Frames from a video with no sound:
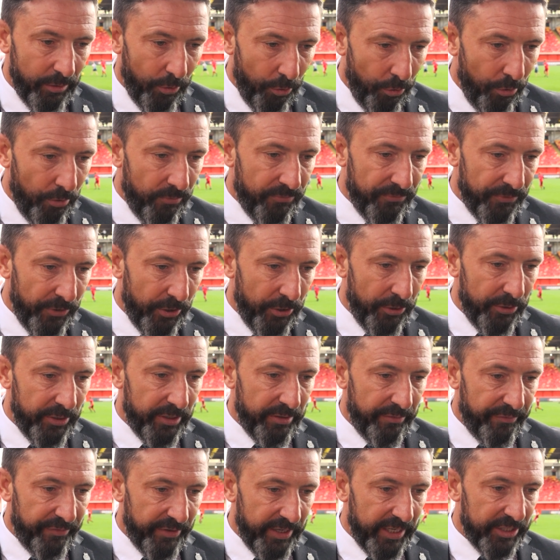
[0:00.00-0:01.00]
off now
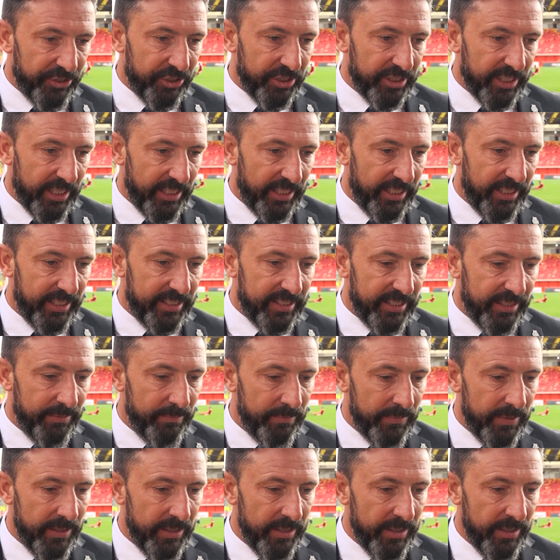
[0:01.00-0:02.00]
and the freshness into the
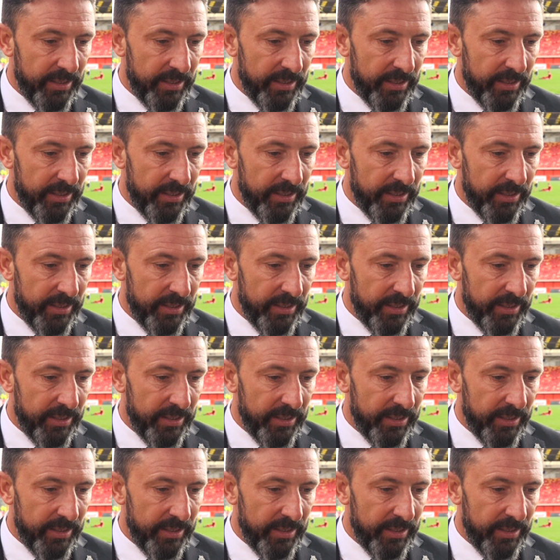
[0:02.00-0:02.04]
team,